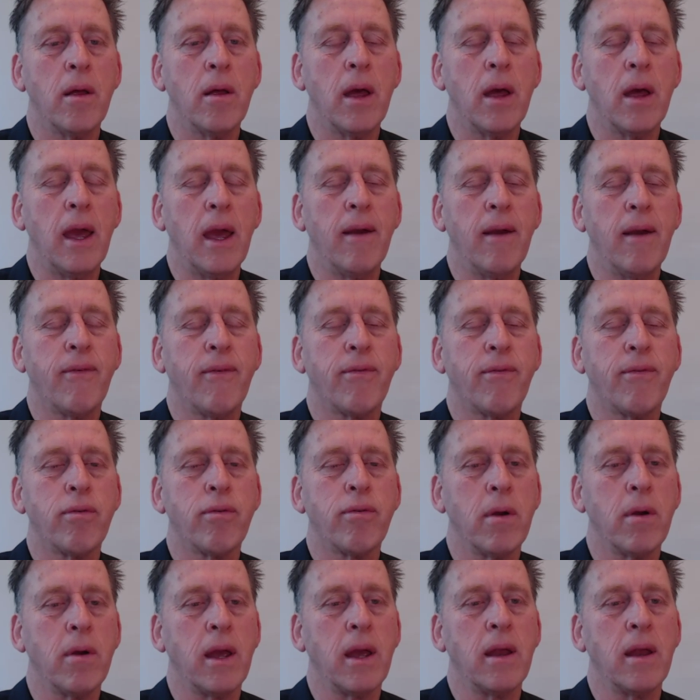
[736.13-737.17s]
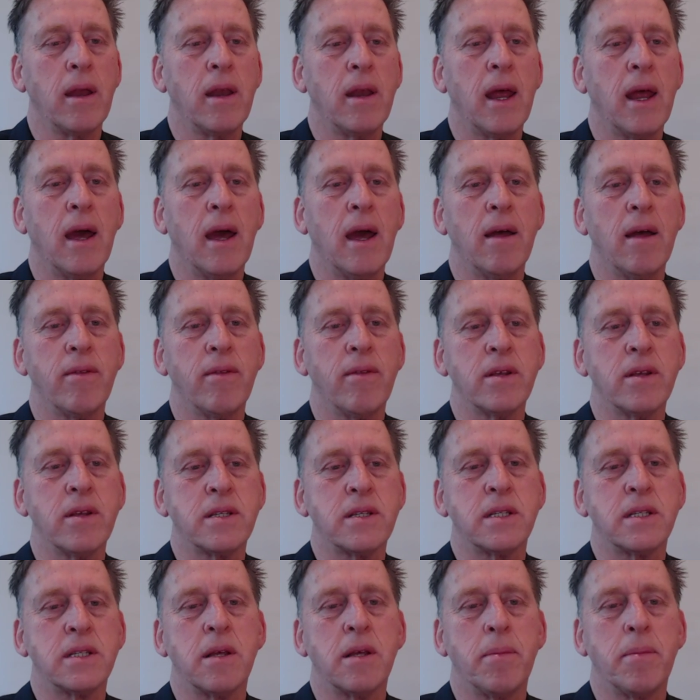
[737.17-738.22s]
F3. Now this
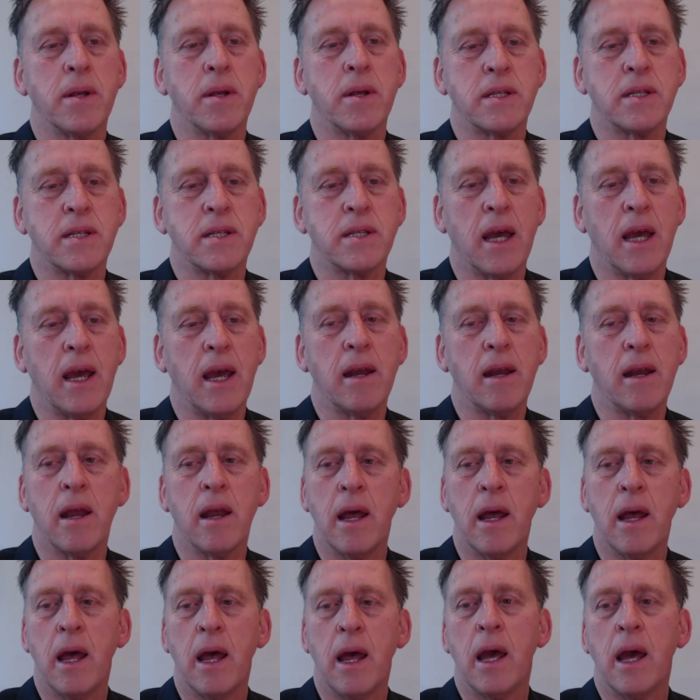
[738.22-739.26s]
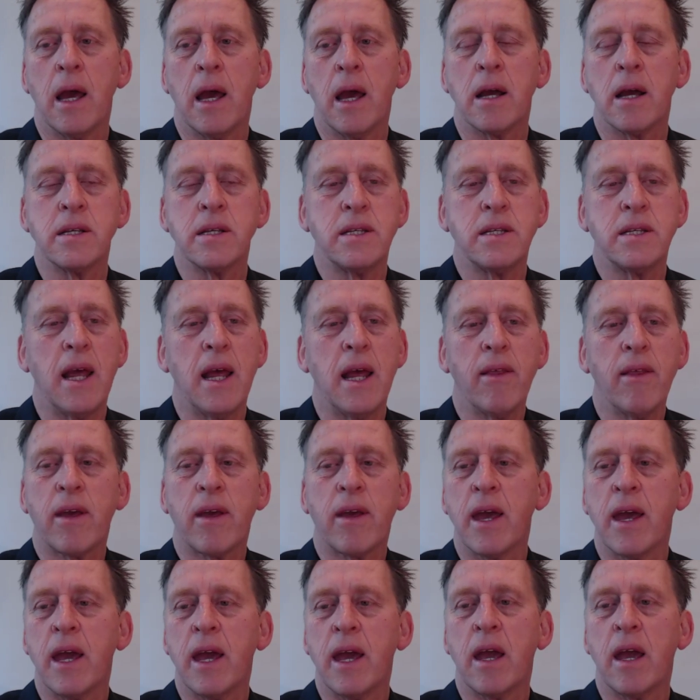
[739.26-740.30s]
is a bit sad, because now the
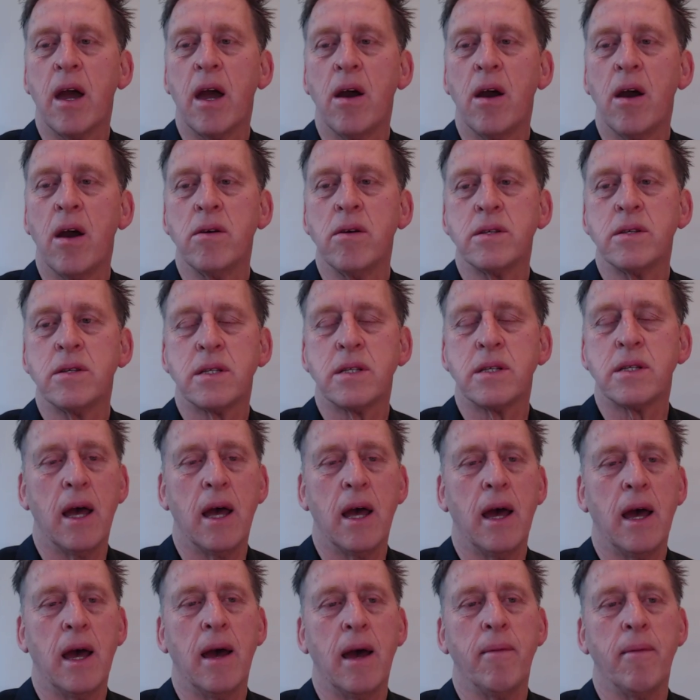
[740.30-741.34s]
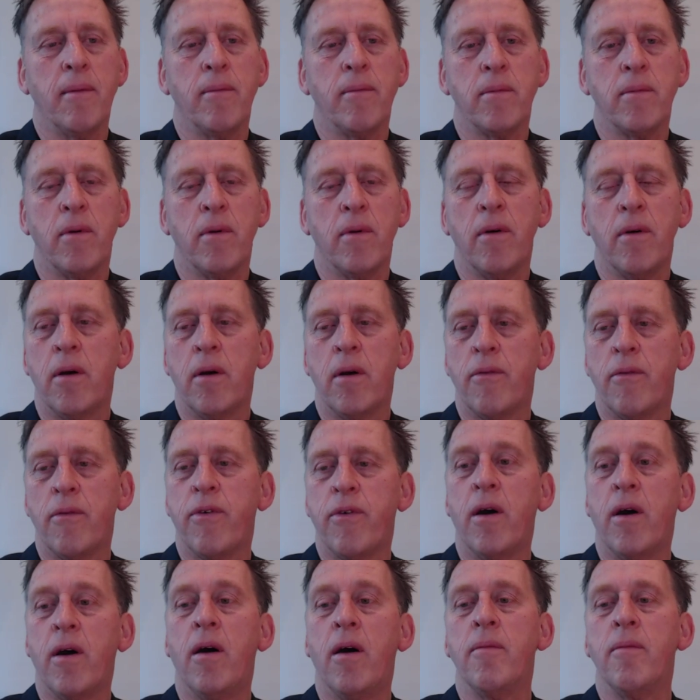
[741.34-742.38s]
king goes
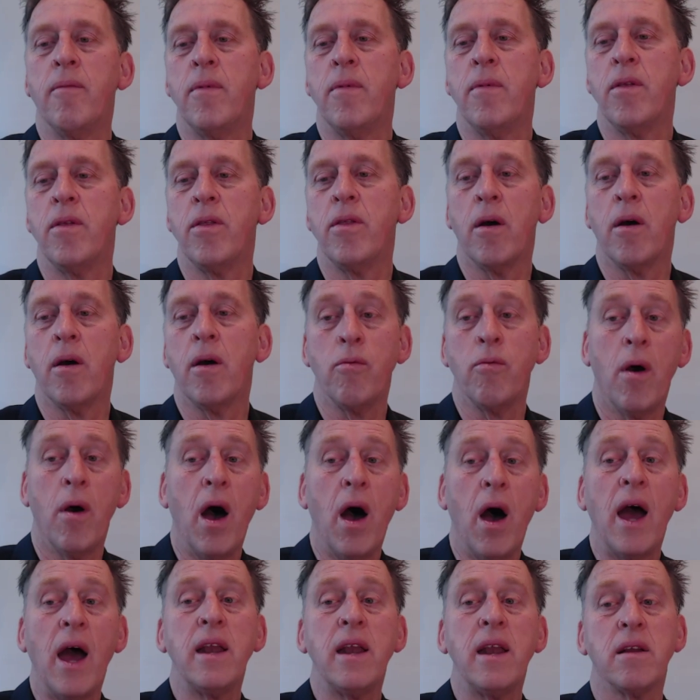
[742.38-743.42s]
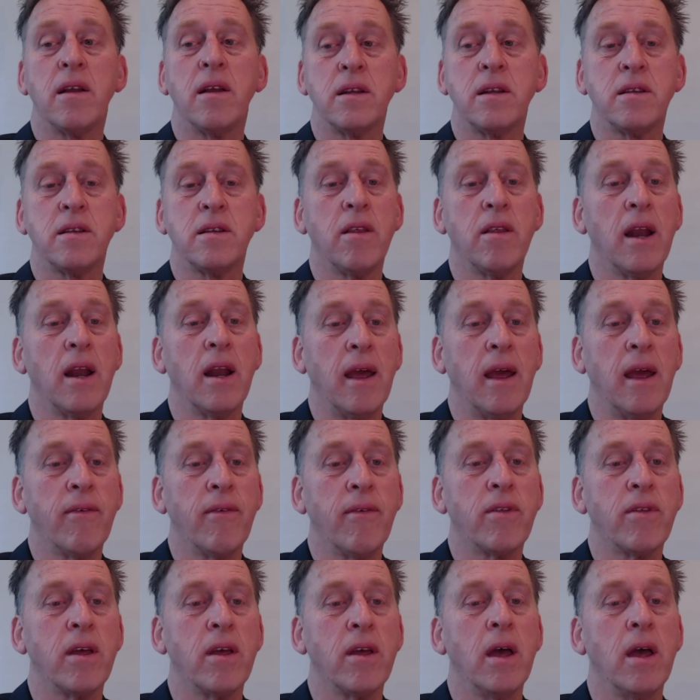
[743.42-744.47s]
from the right to the
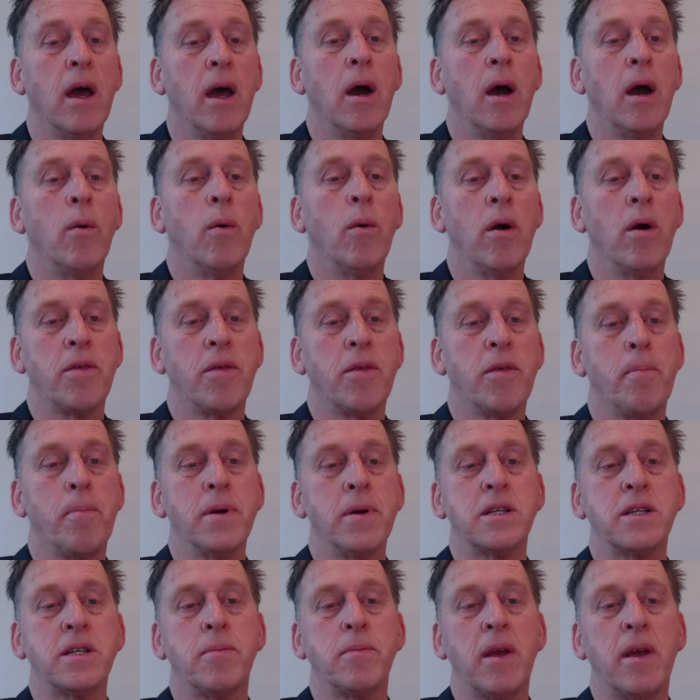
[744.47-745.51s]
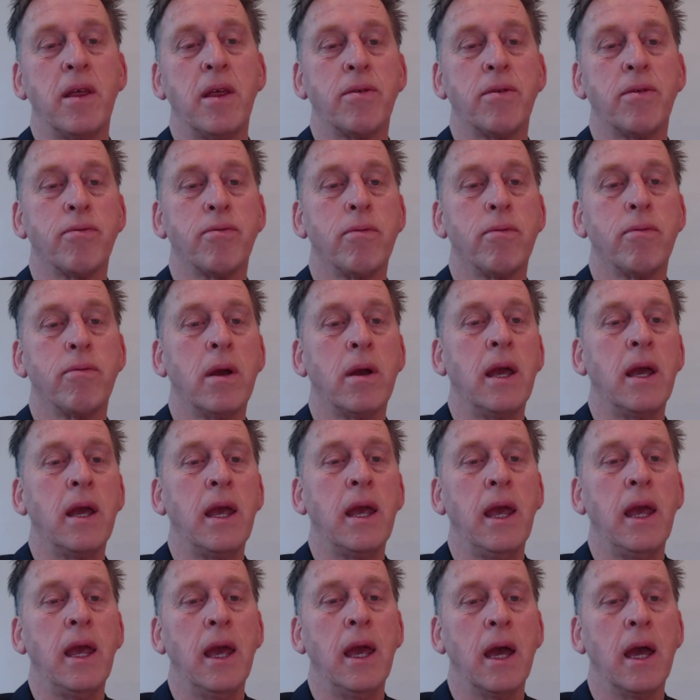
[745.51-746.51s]
left, with Bishop E3,